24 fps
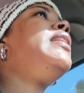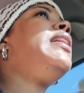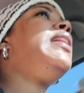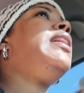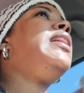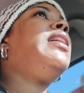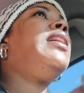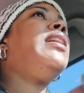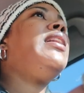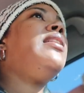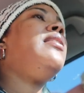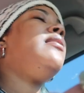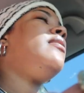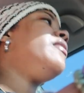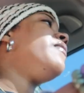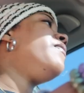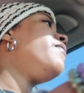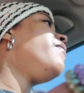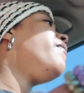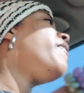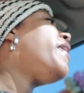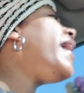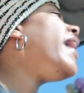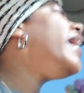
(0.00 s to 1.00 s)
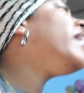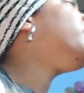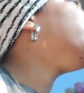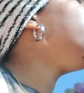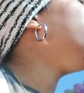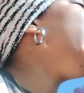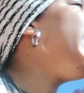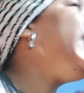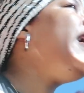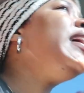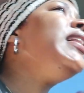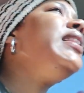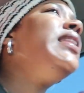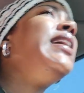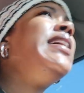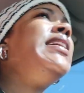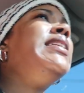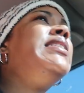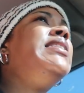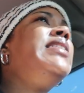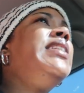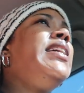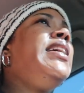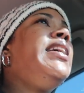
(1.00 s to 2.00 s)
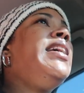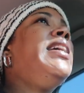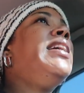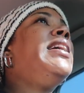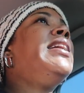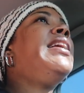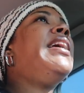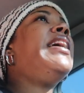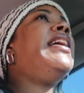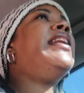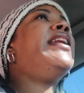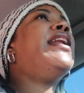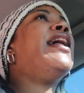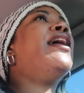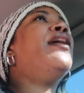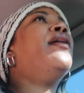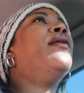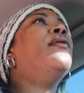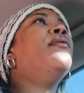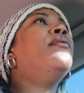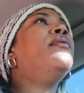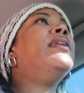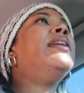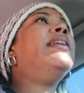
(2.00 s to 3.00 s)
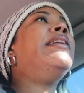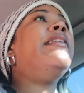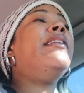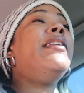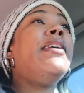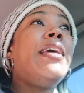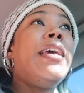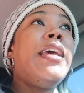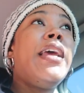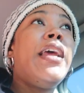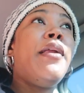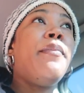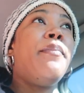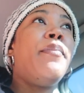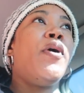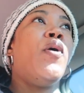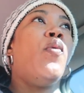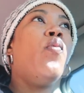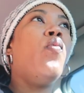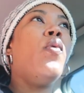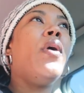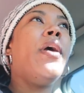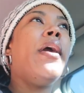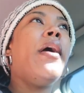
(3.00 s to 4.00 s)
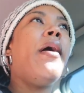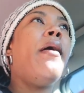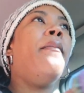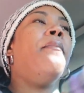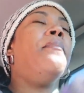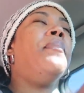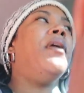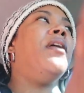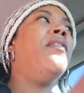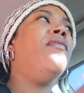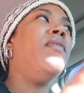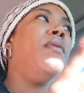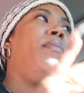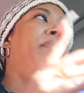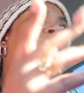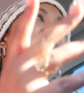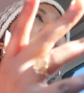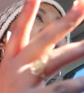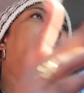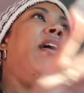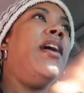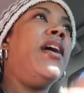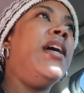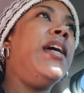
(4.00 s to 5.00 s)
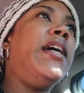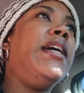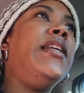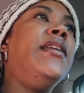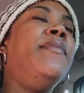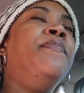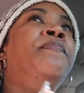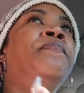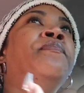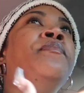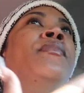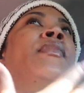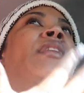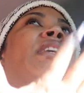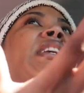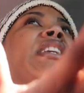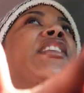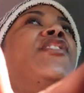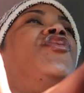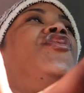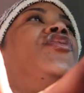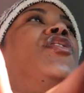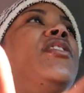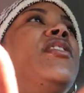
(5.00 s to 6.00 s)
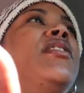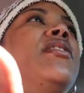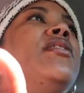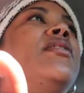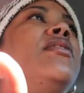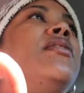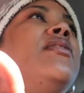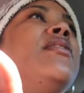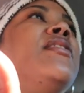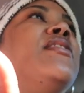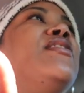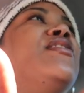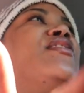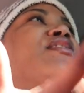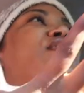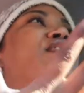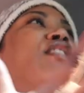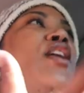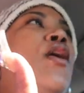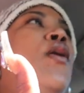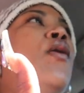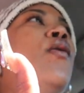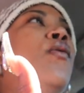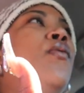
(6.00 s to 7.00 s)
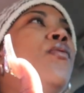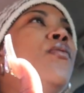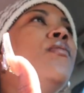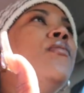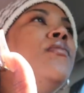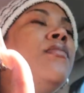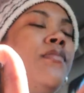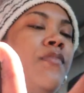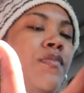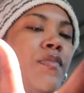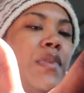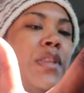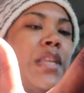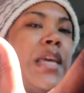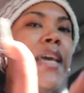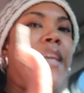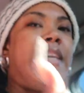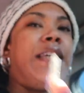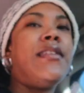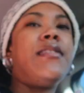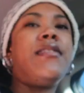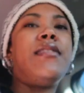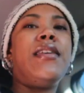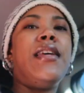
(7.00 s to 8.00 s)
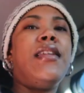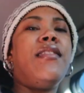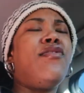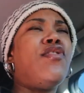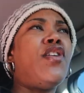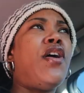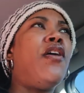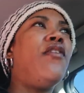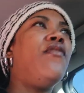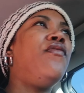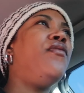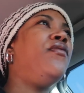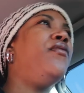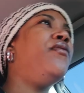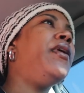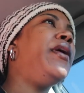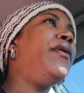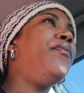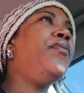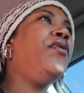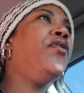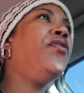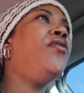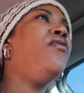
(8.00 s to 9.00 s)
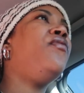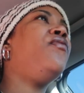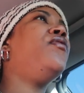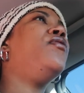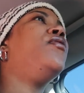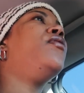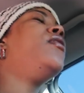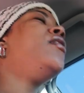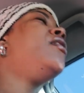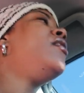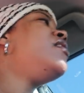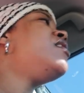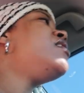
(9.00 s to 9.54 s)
And the fact that they did, and not only did, but went above and beyond, is just so nice and thoughtful and beautiful.